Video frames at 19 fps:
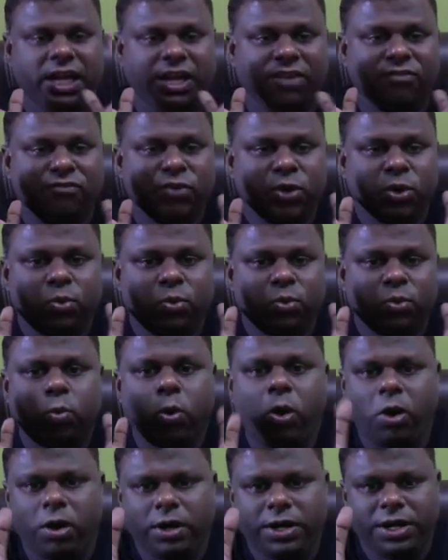If you
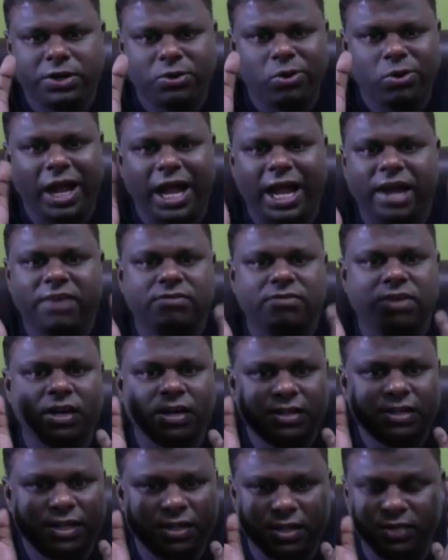want
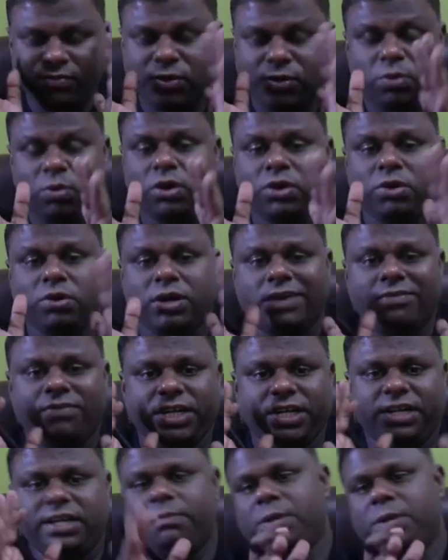to
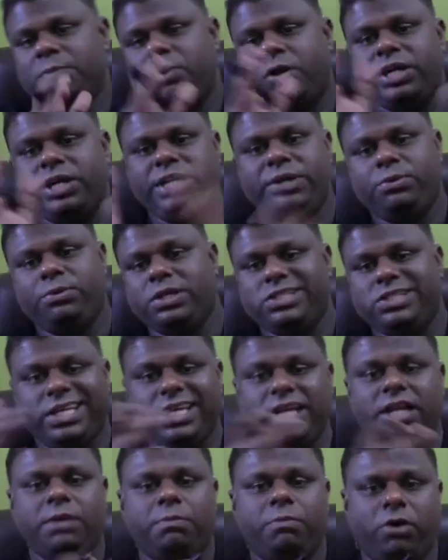convert a double bond into a
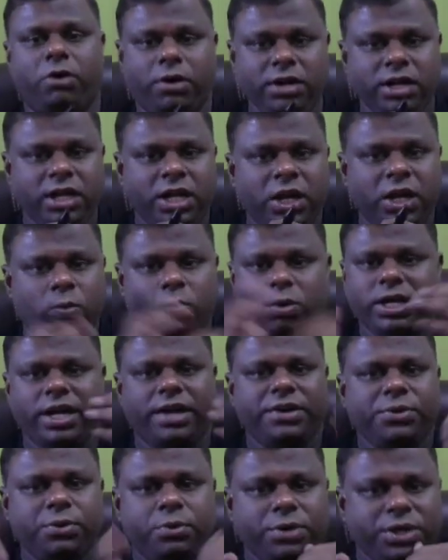single bond, what
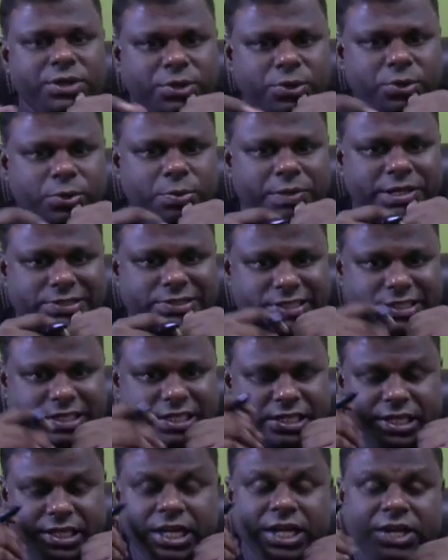are you going to do
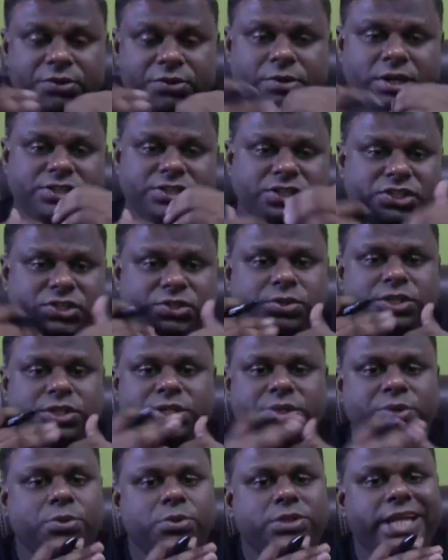basically? You are just going
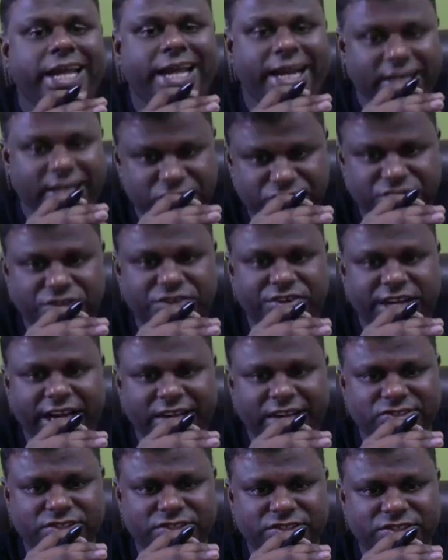to do the addition
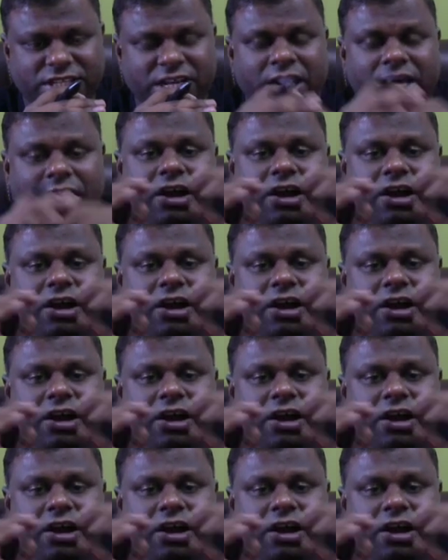reaction.